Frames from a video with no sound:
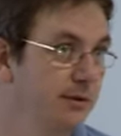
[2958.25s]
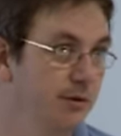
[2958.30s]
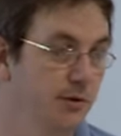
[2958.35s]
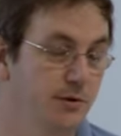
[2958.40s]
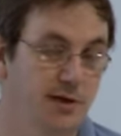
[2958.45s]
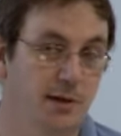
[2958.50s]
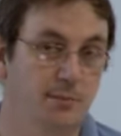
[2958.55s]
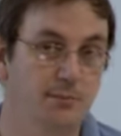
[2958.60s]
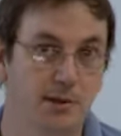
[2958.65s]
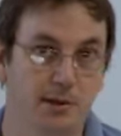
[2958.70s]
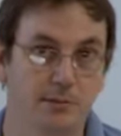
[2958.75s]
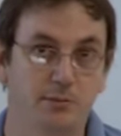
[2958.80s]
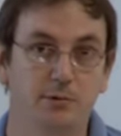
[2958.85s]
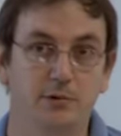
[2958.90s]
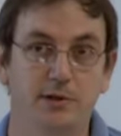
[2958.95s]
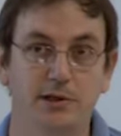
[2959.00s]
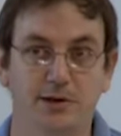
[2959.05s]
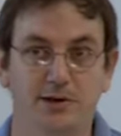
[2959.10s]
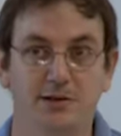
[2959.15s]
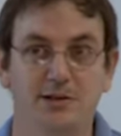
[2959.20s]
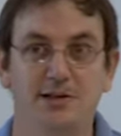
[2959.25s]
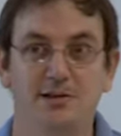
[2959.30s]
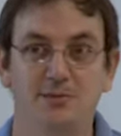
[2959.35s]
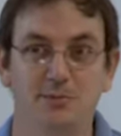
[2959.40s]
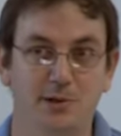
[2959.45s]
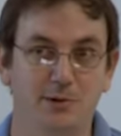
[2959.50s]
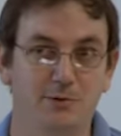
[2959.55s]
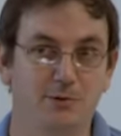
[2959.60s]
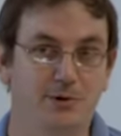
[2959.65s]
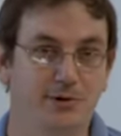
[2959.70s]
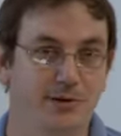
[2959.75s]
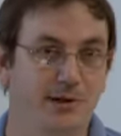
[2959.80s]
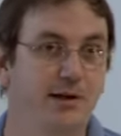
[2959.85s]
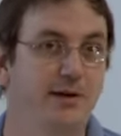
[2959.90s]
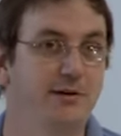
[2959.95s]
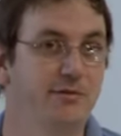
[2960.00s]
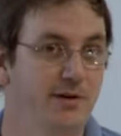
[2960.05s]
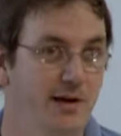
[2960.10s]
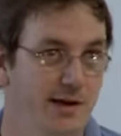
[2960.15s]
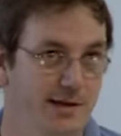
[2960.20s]
So some people here at LMB were
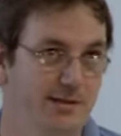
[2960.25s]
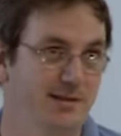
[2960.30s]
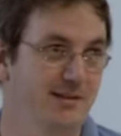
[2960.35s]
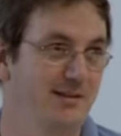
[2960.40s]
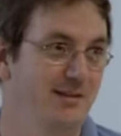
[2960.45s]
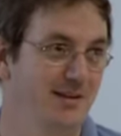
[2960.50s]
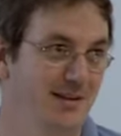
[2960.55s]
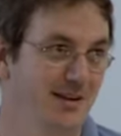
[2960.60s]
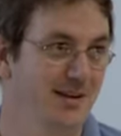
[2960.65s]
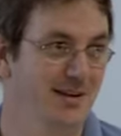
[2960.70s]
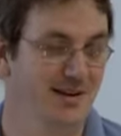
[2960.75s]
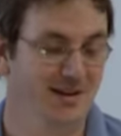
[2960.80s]
really fast